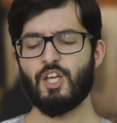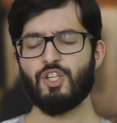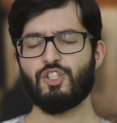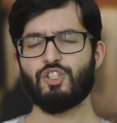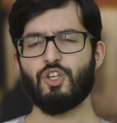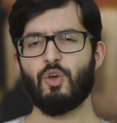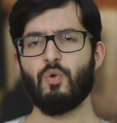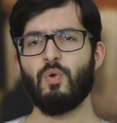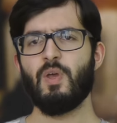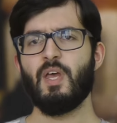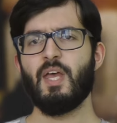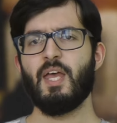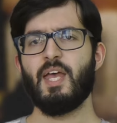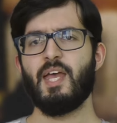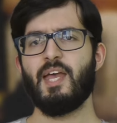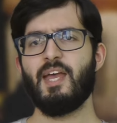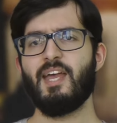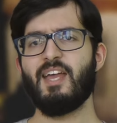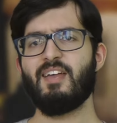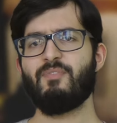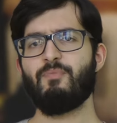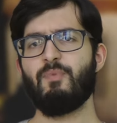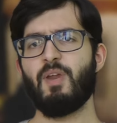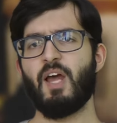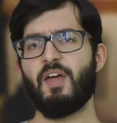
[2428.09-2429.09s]
So
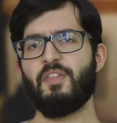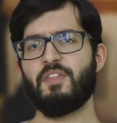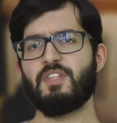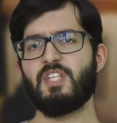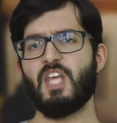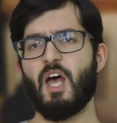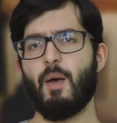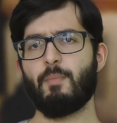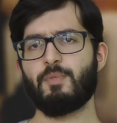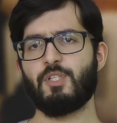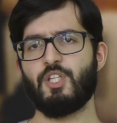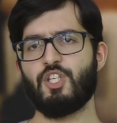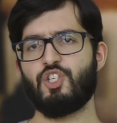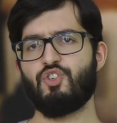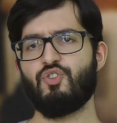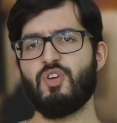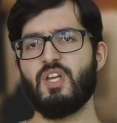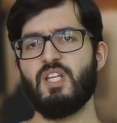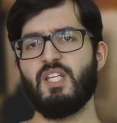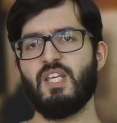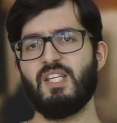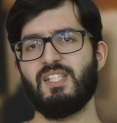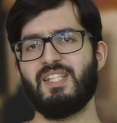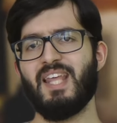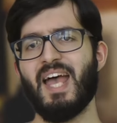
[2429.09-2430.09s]
if we look at the terms of the
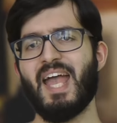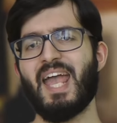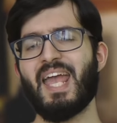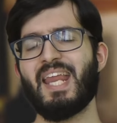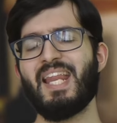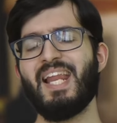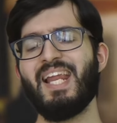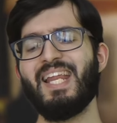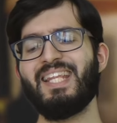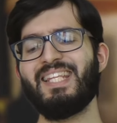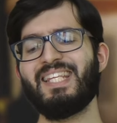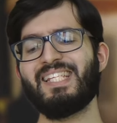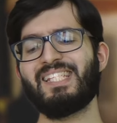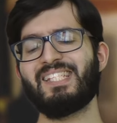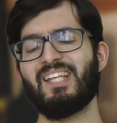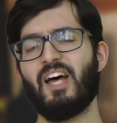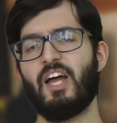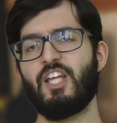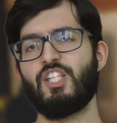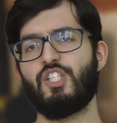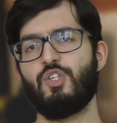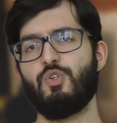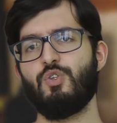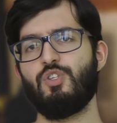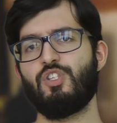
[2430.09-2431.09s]
treaties, they're clearly
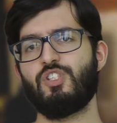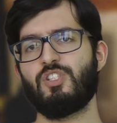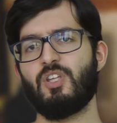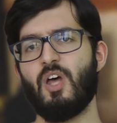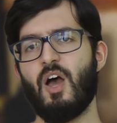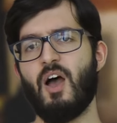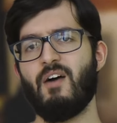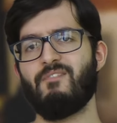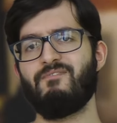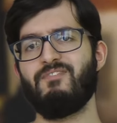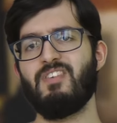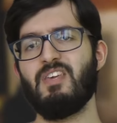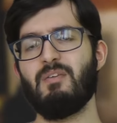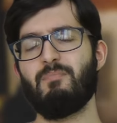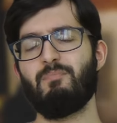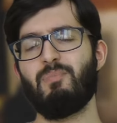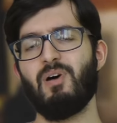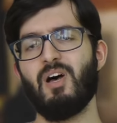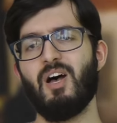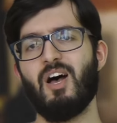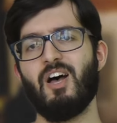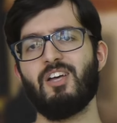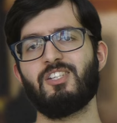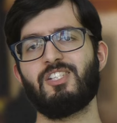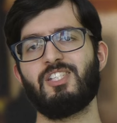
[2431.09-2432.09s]
designed to serve the
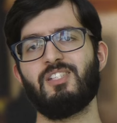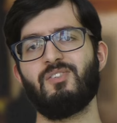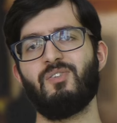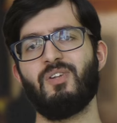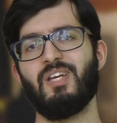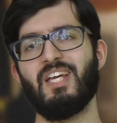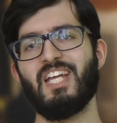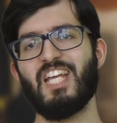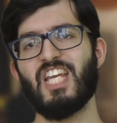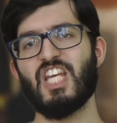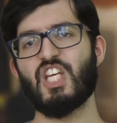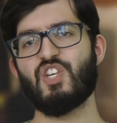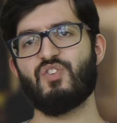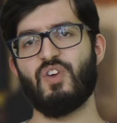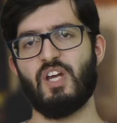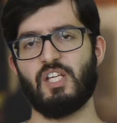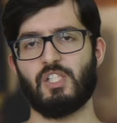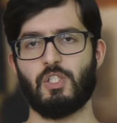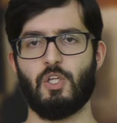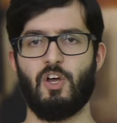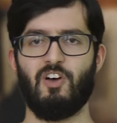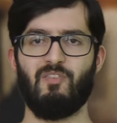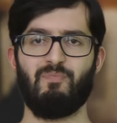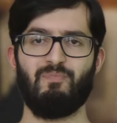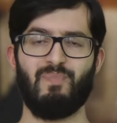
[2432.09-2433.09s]
personal
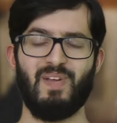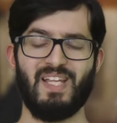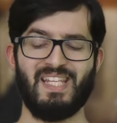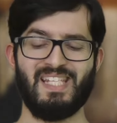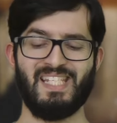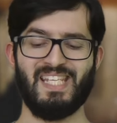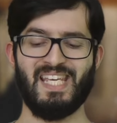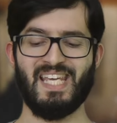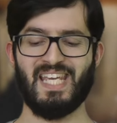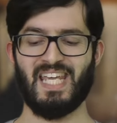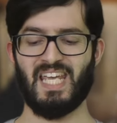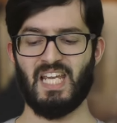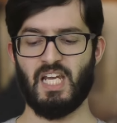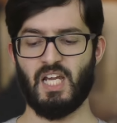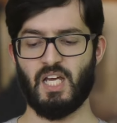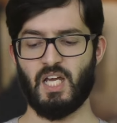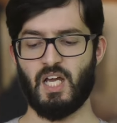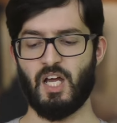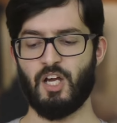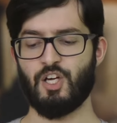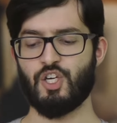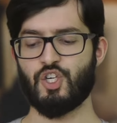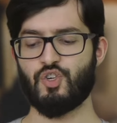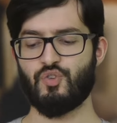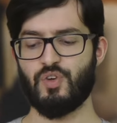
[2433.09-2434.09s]
interest of particular
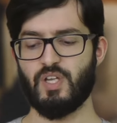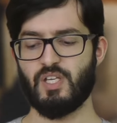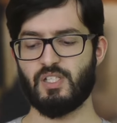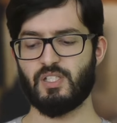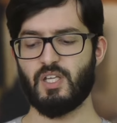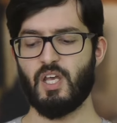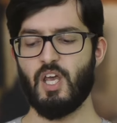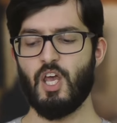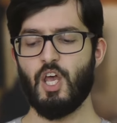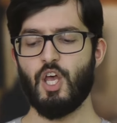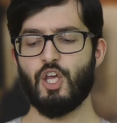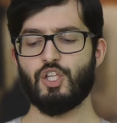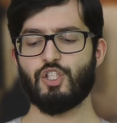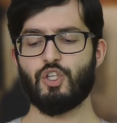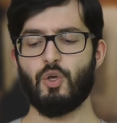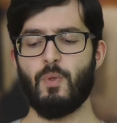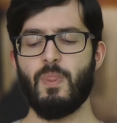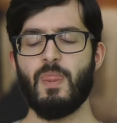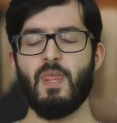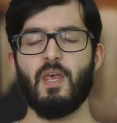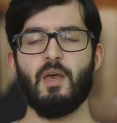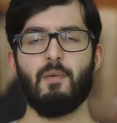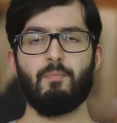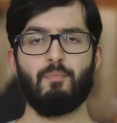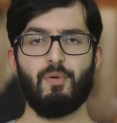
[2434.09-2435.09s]
countries.
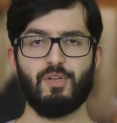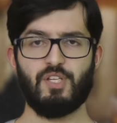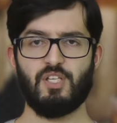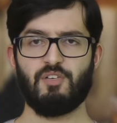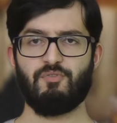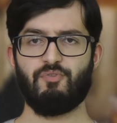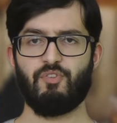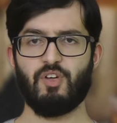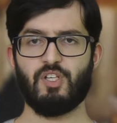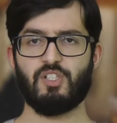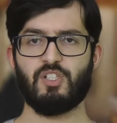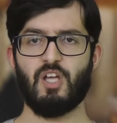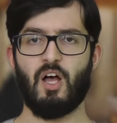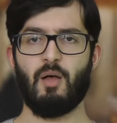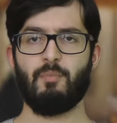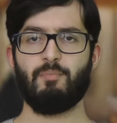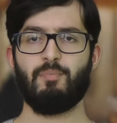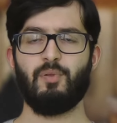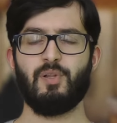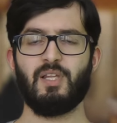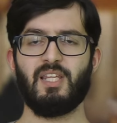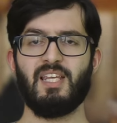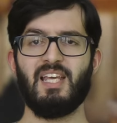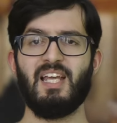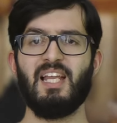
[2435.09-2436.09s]
So Britain, for
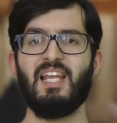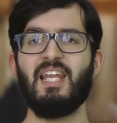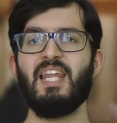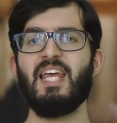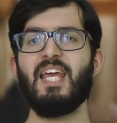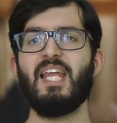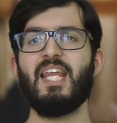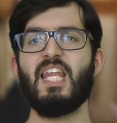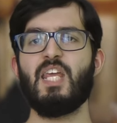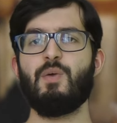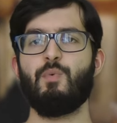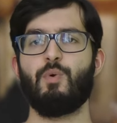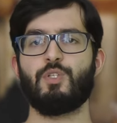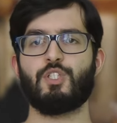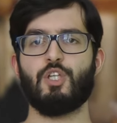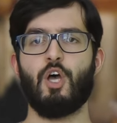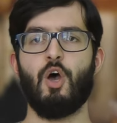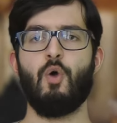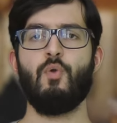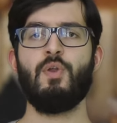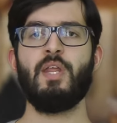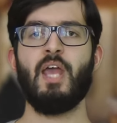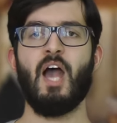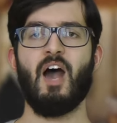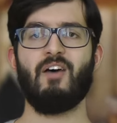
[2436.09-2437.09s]
example, clearly was
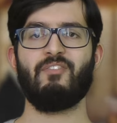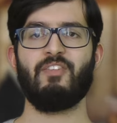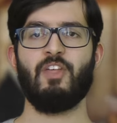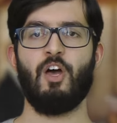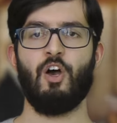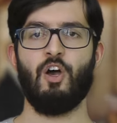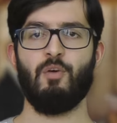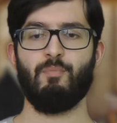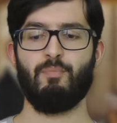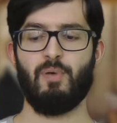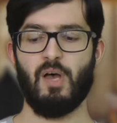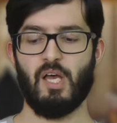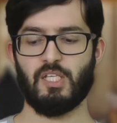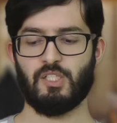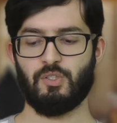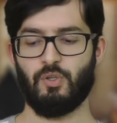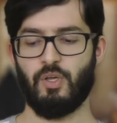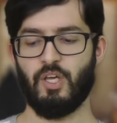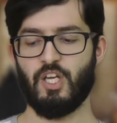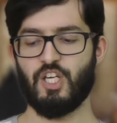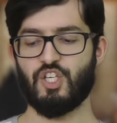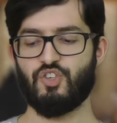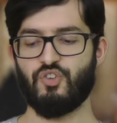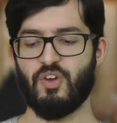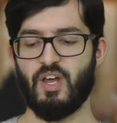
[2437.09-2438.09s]
only out for their own
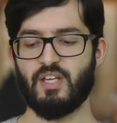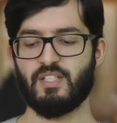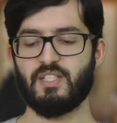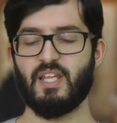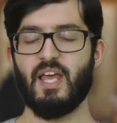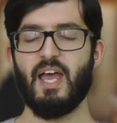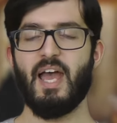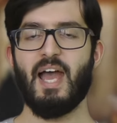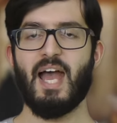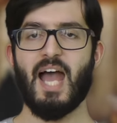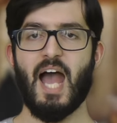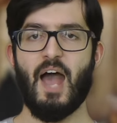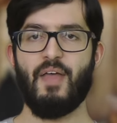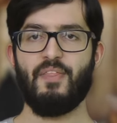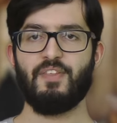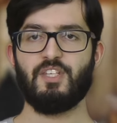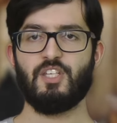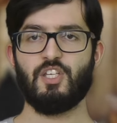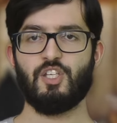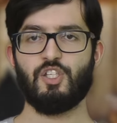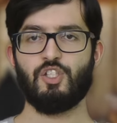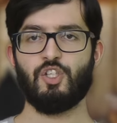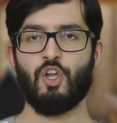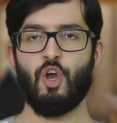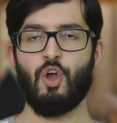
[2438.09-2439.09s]
personal interest, and
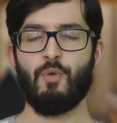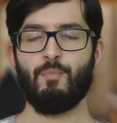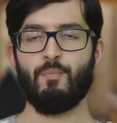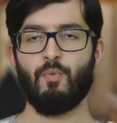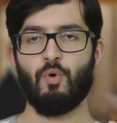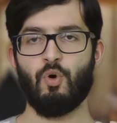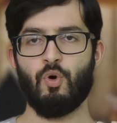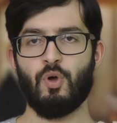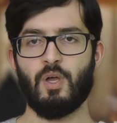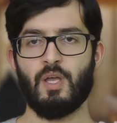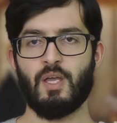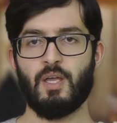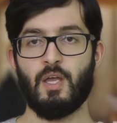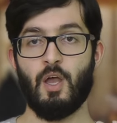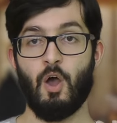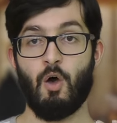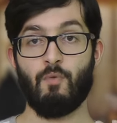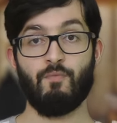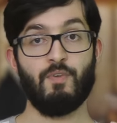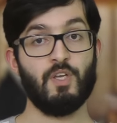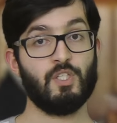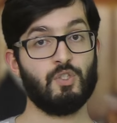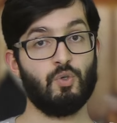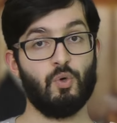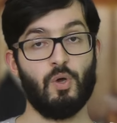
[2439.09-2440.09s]
this is no more
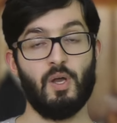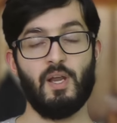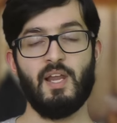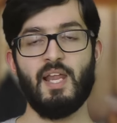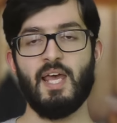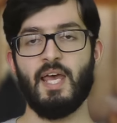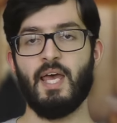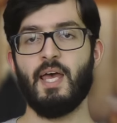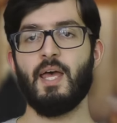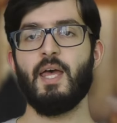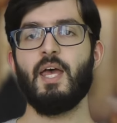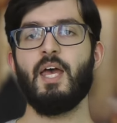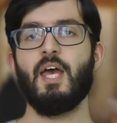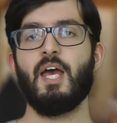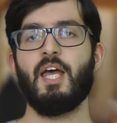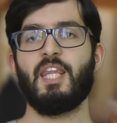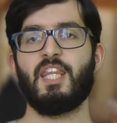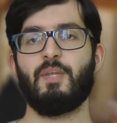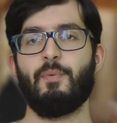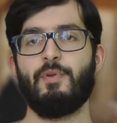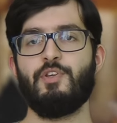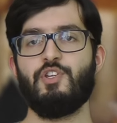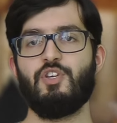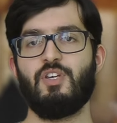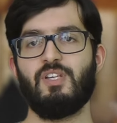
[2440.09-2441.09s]
obvious or clear
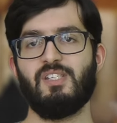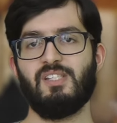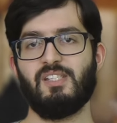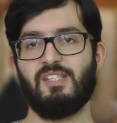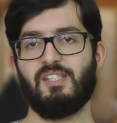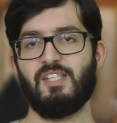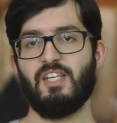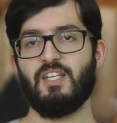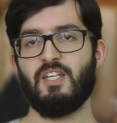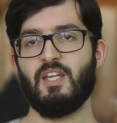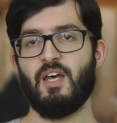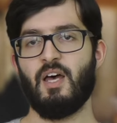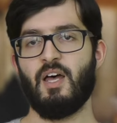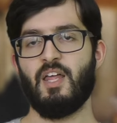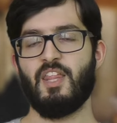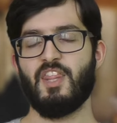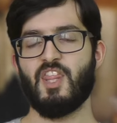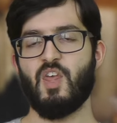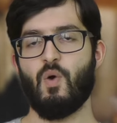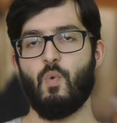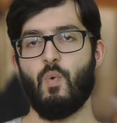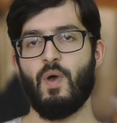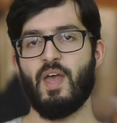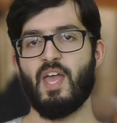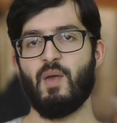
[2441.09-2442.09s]
than when you consider
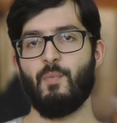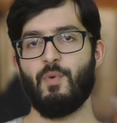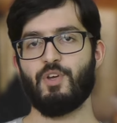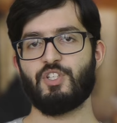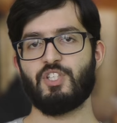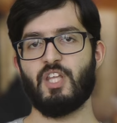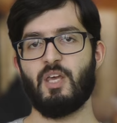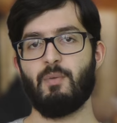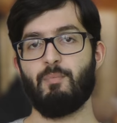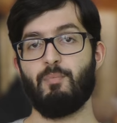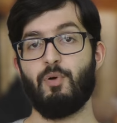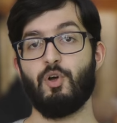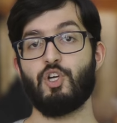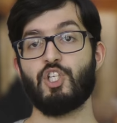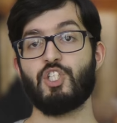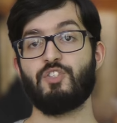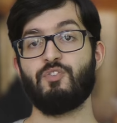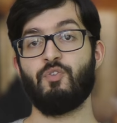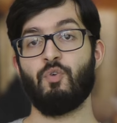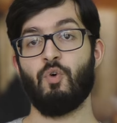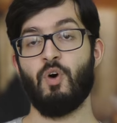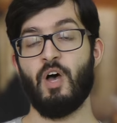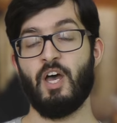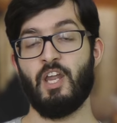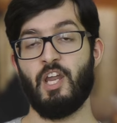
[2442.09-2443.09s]
the way in which they
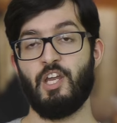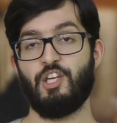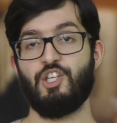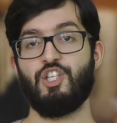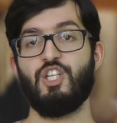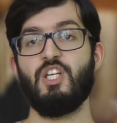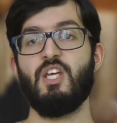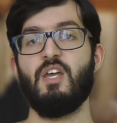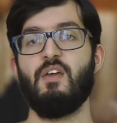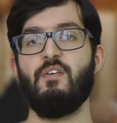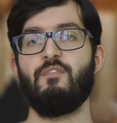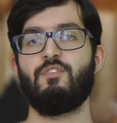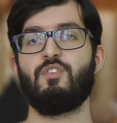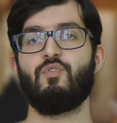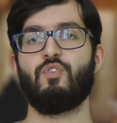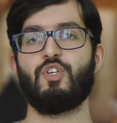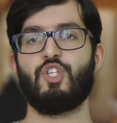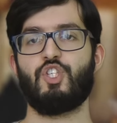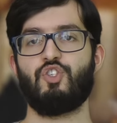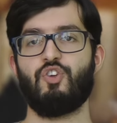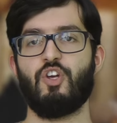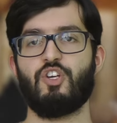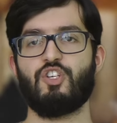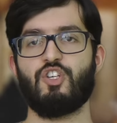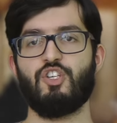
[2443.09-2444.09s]
pushed for and achieved
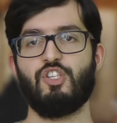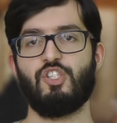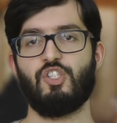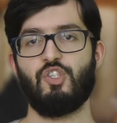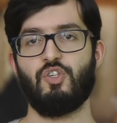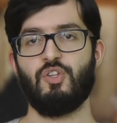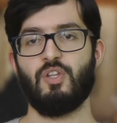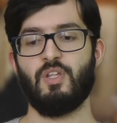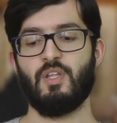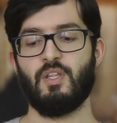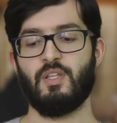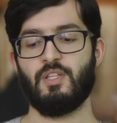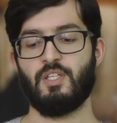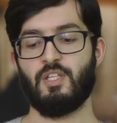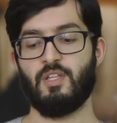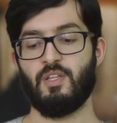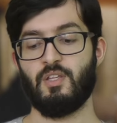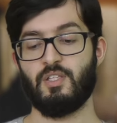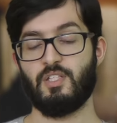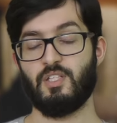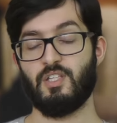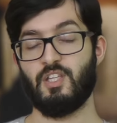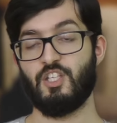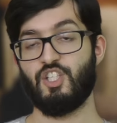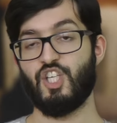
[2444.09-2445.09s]
restrictions to
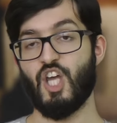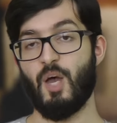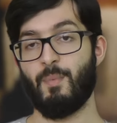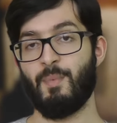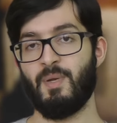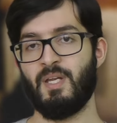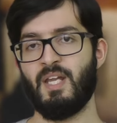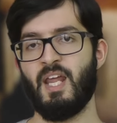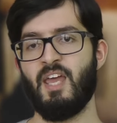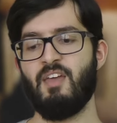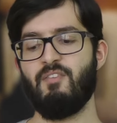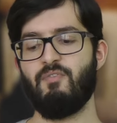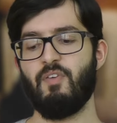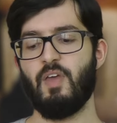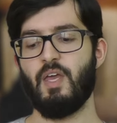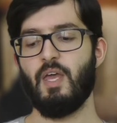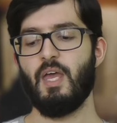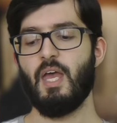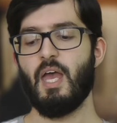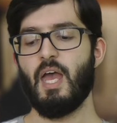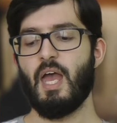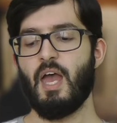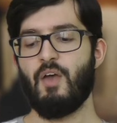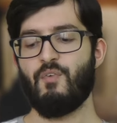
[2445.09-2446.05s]
the German Navy.